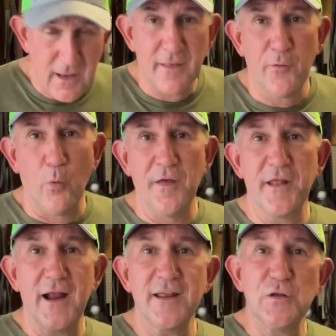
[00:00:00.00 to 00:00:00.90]
The one
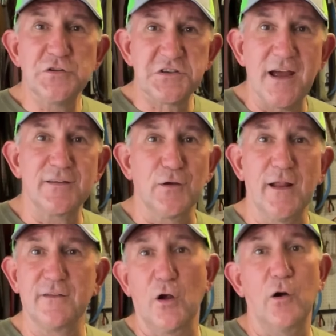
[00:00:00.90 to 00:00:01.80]
that I used yesterday,
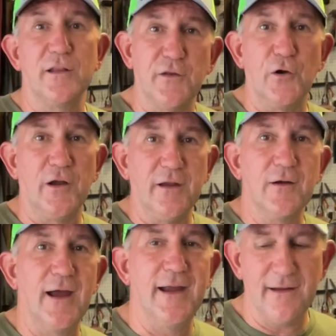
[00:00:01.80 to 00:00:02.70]
it's already dirty,
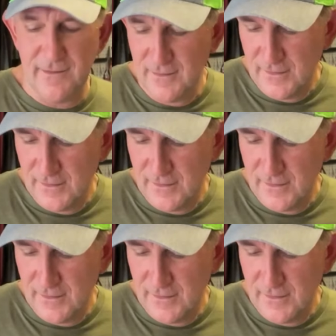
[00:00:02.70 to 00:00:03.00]
right?